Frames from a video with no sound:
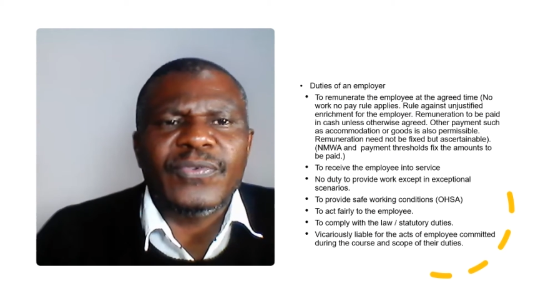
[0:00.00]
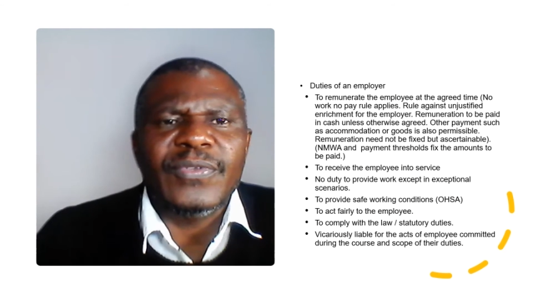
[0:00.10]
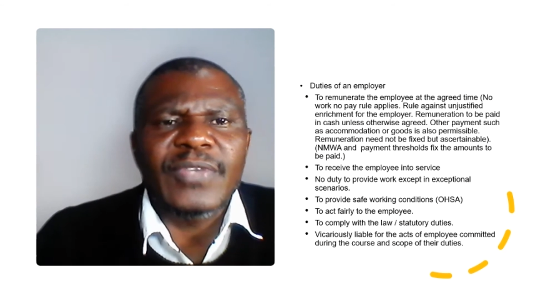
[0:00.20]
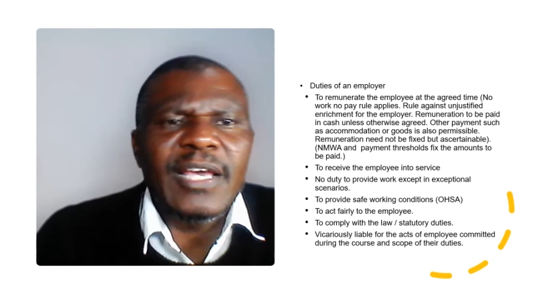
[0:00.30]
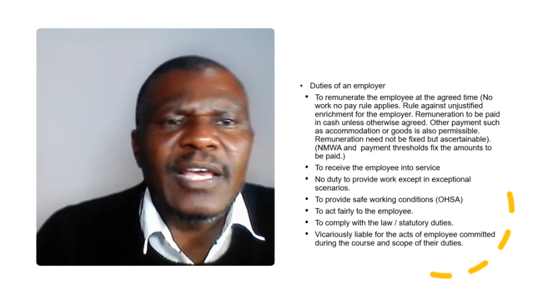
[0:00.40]

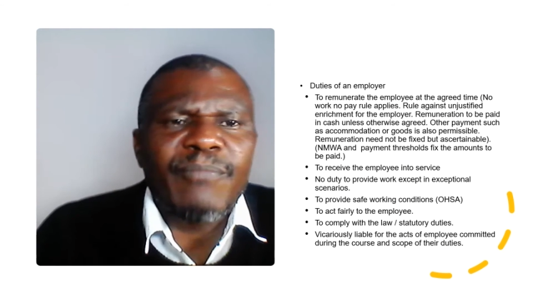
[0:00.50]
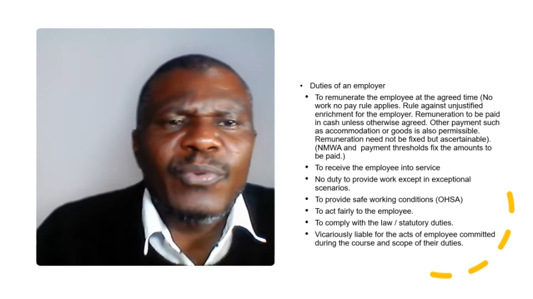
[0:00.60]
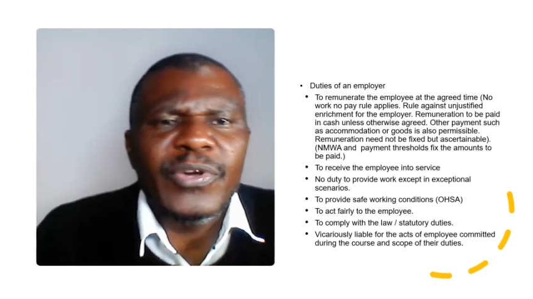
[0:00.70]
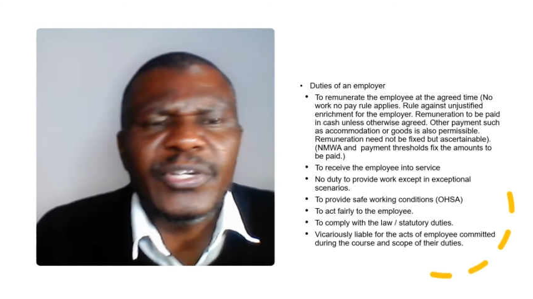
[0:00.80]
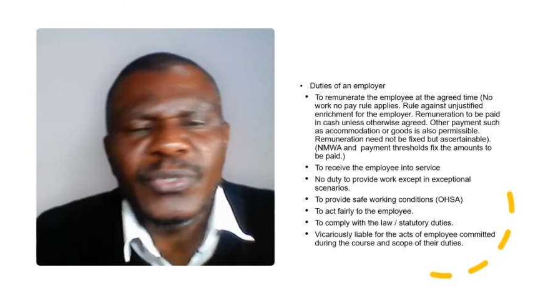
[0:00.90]
the
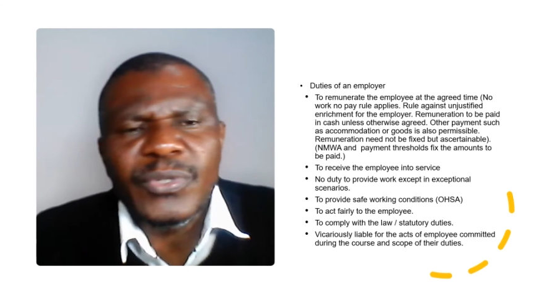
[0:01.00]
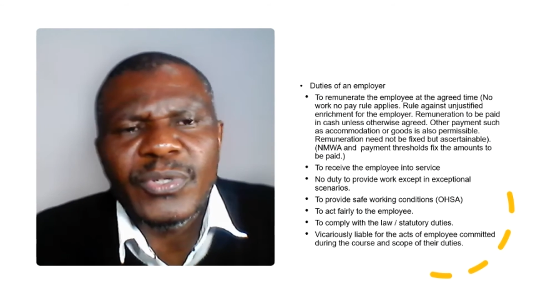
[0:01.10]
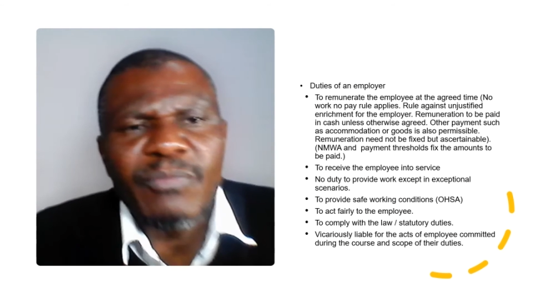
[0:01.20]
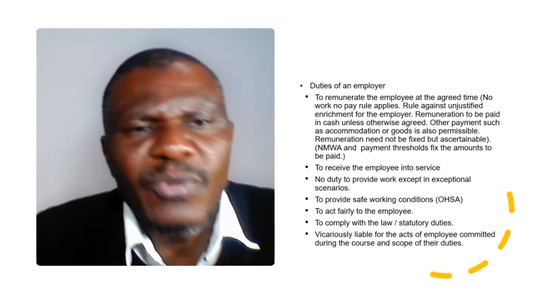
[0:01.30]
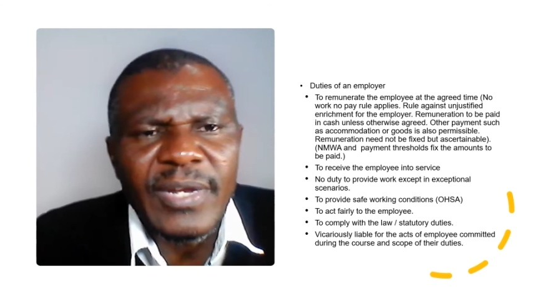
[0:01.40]
employer to
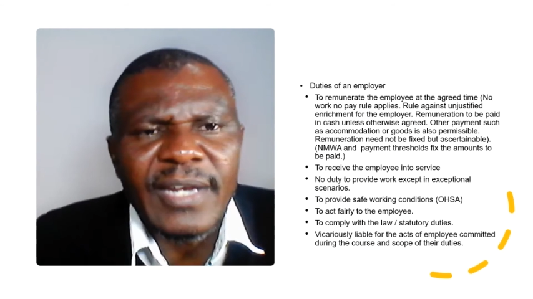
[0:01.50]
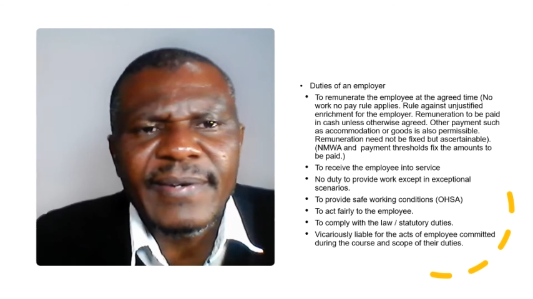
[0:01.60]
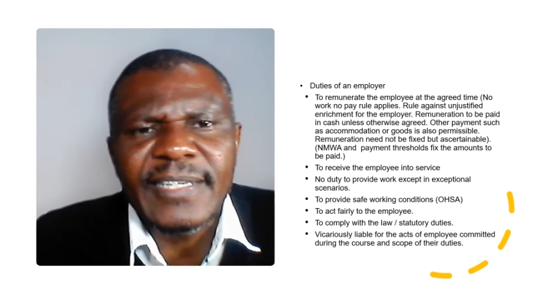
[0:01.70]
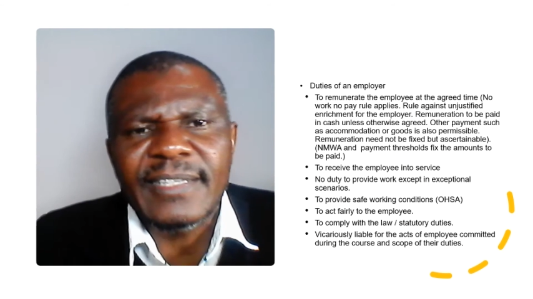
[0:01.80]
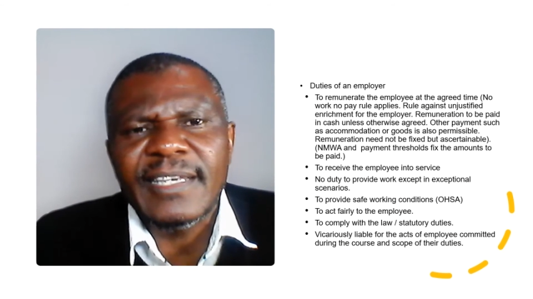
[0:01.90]

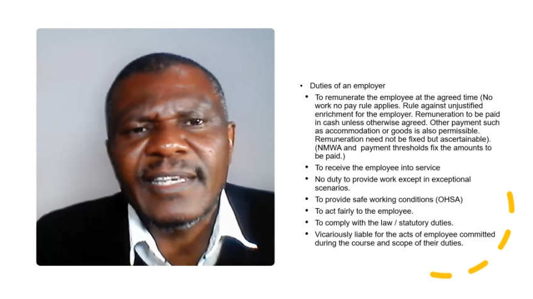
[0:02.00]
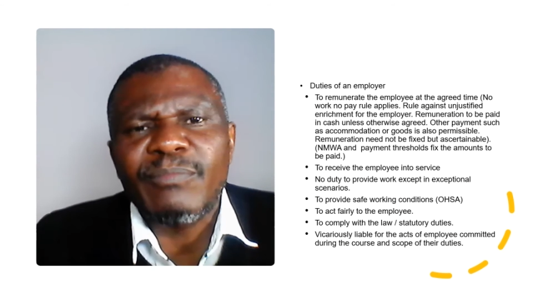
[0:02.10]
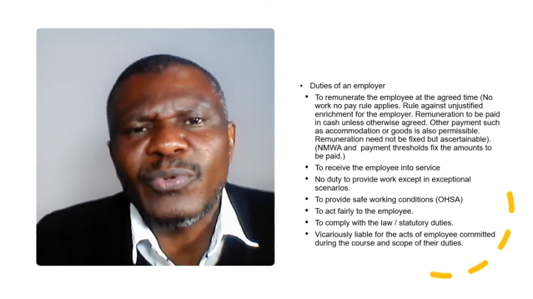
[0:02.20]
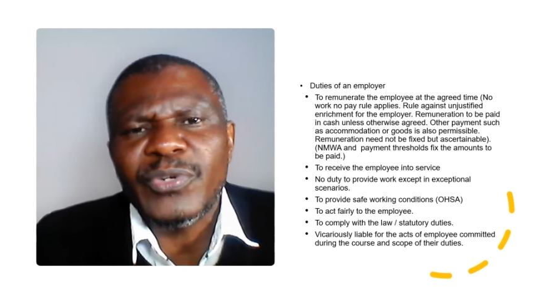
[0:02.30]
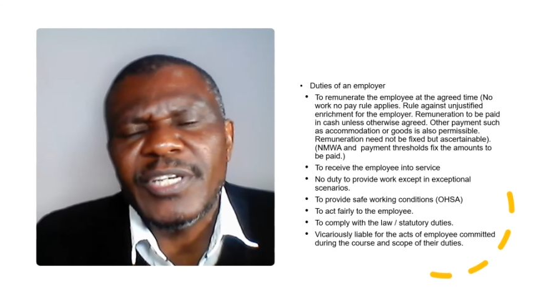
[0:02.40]
remunerate the
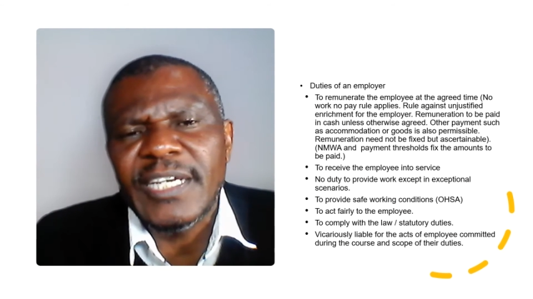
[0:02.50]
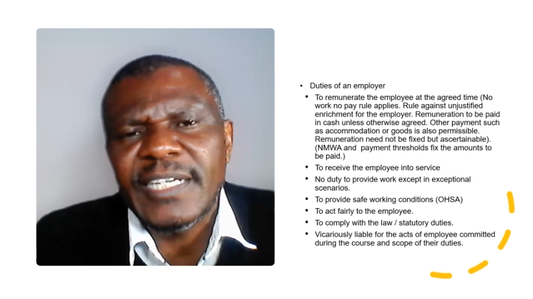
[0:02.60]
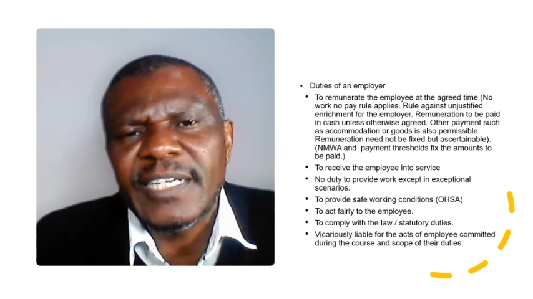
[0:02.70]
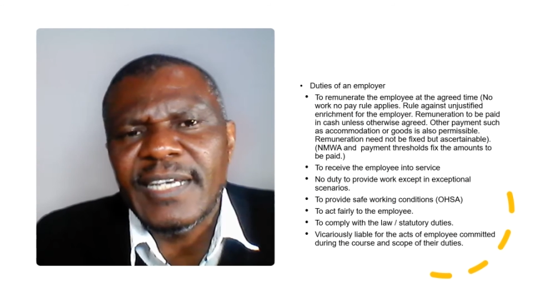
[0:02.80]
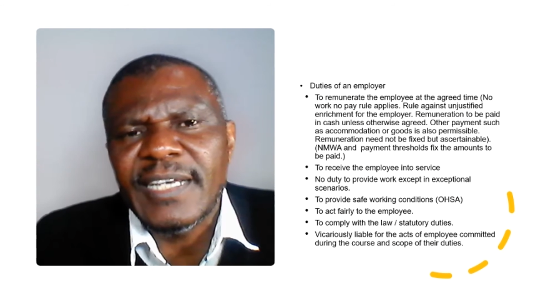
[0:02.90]
employee
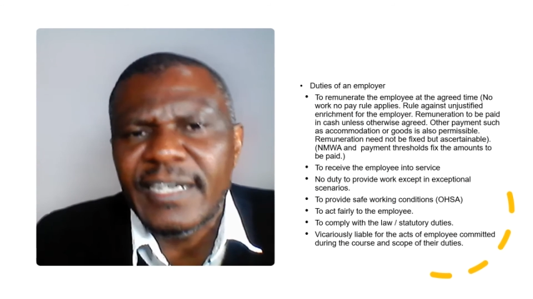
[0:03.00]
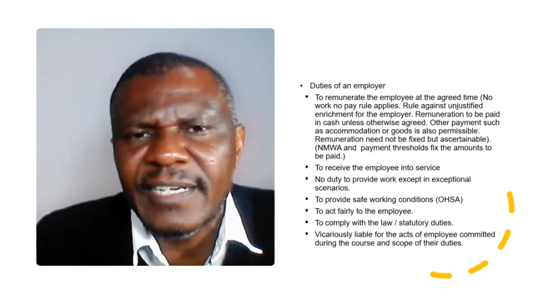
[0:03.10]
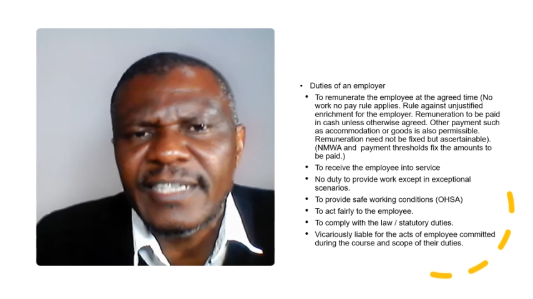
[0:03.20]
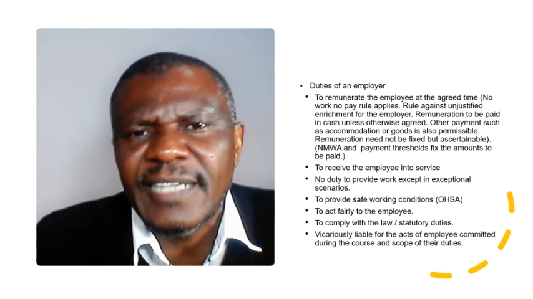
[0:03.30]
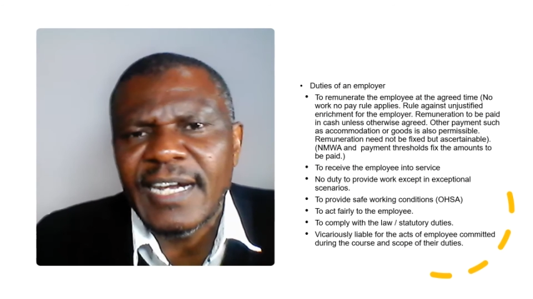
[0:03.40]
at the
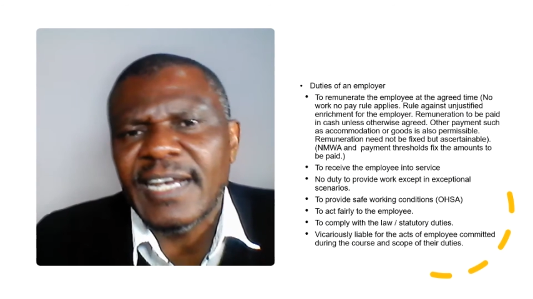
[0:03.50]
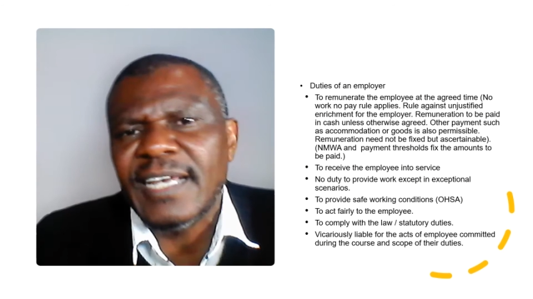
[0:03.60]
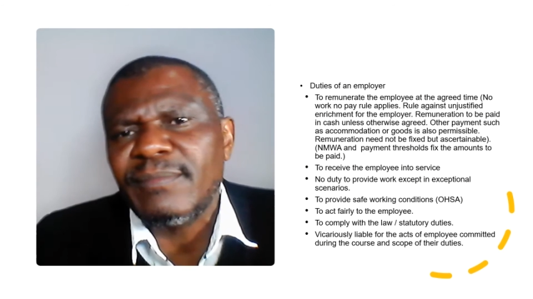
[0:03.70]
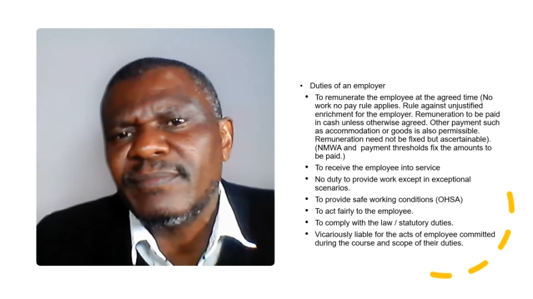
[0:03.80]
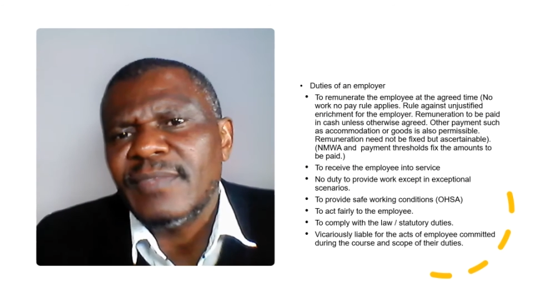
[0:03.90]
agreed time.
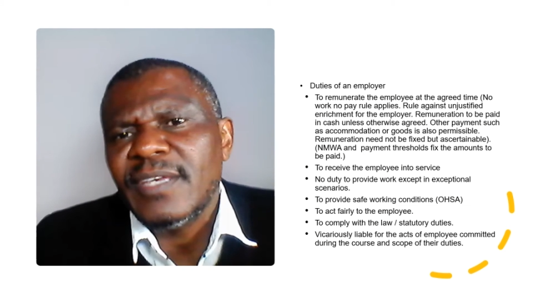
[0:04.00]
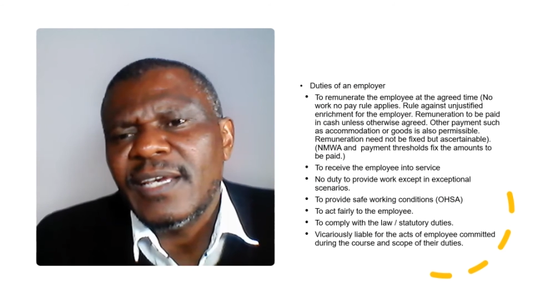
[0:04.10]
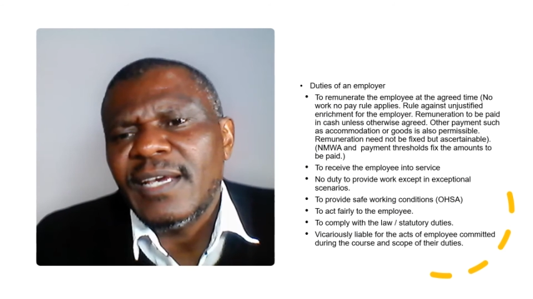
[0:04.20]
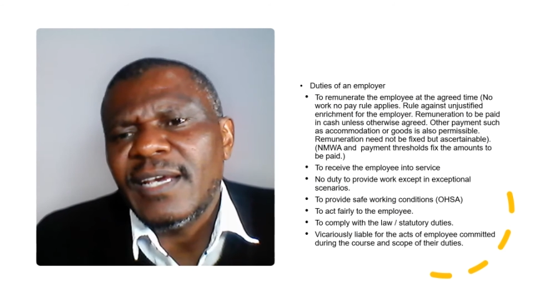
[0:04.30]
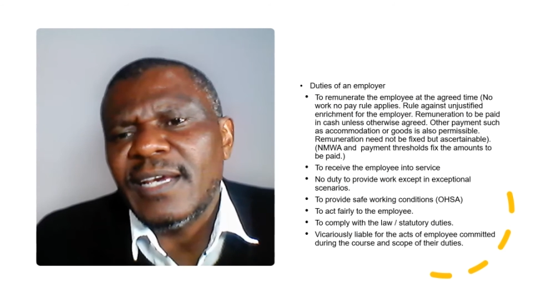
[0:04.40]

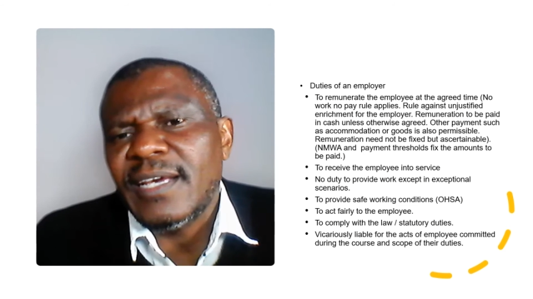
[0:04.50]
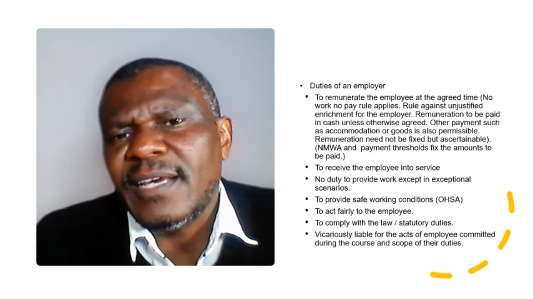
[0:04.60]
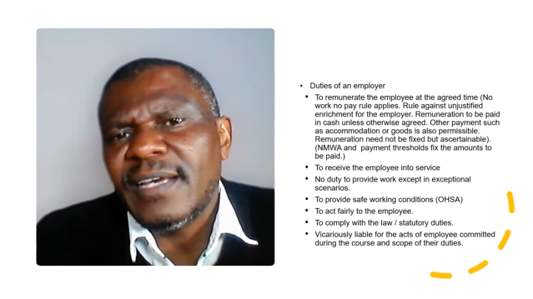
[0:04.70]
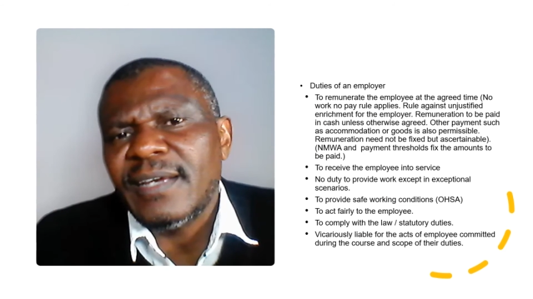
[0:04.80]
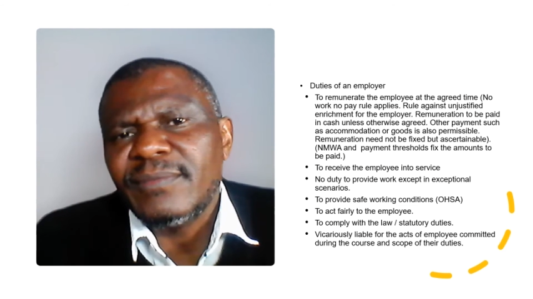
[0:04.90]

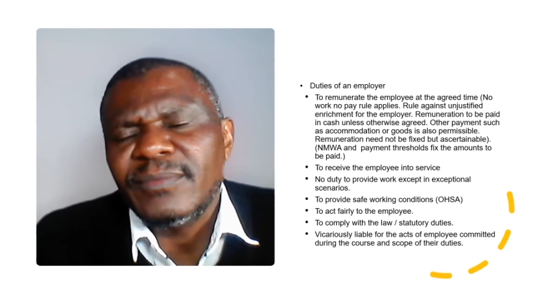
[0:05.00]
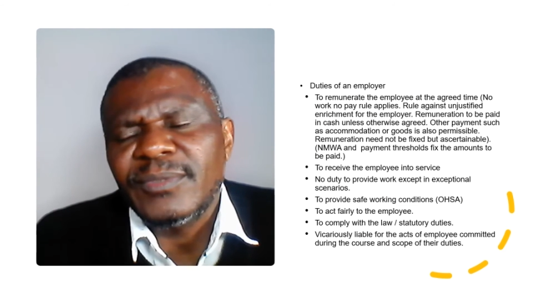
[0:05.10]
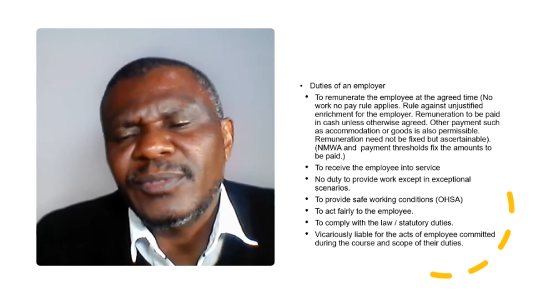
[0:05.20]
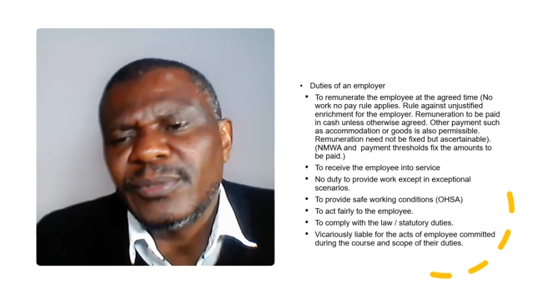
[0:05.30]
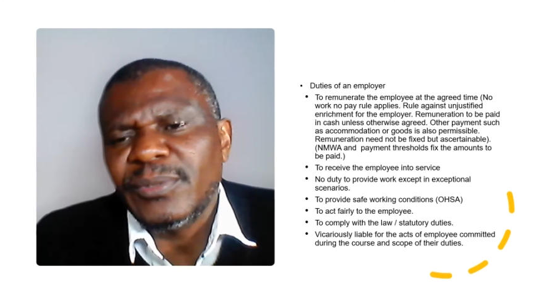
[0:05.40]
You
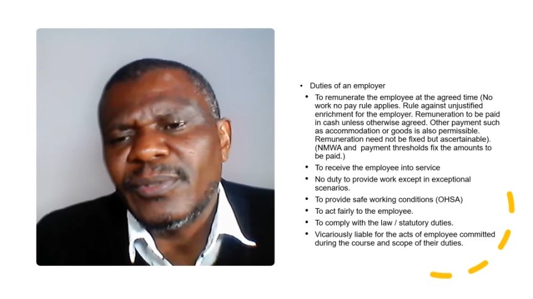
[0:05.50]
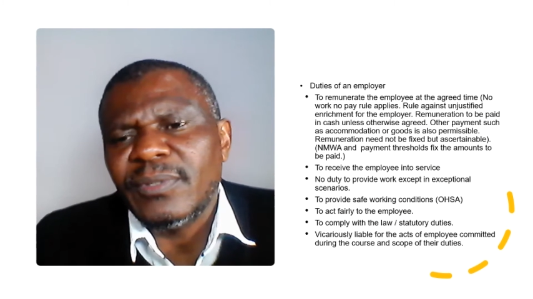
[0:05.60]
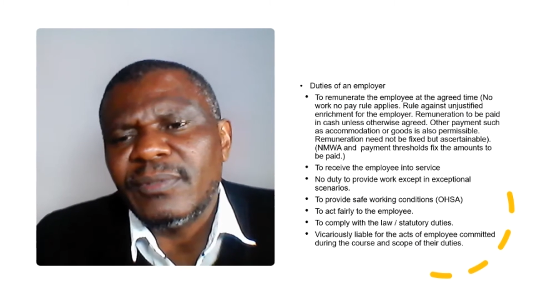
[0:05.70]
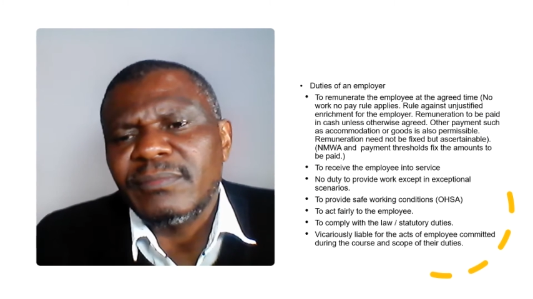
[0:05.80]
know,